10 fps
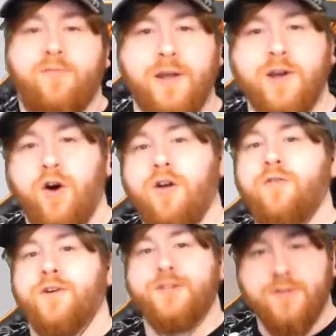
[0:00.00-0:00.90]
been gone
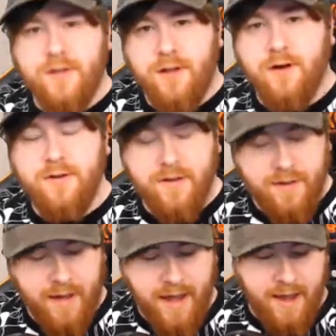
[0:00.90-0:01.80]
for so long,
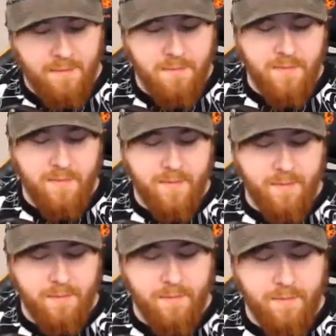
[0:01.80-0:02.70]

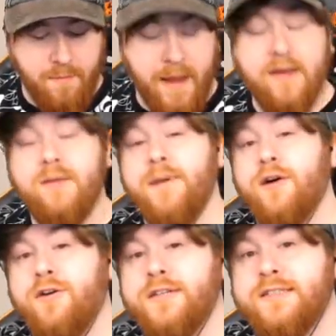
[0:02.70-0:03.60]
mainly
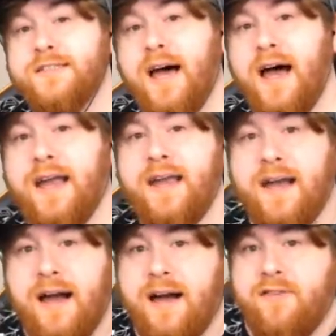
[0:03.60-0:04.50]
because I
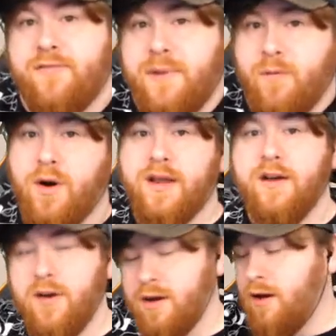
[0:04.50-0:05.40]
have been working
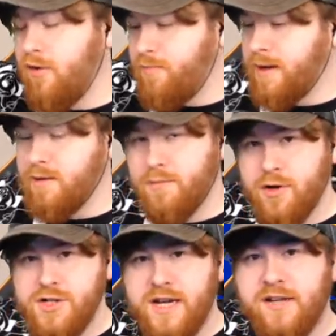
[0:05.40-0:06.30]
on a lot of bigger
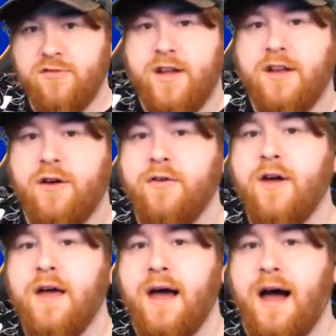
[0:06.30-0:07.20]
projects right now
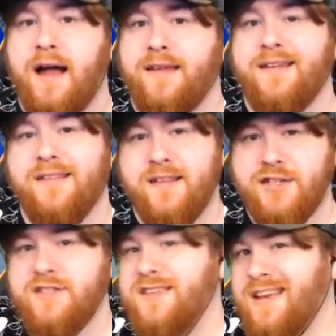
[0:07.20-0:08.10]
and they
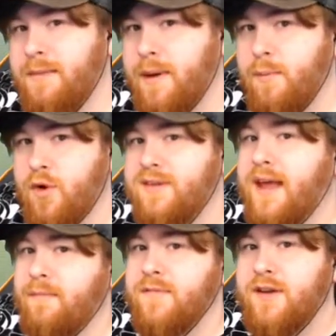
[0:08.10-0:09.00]
just take a bit more
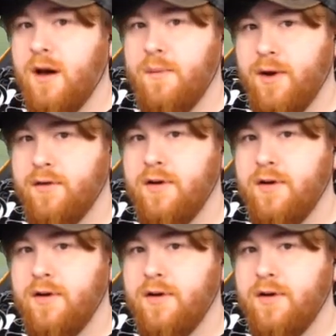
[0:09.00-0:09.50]
time to come out.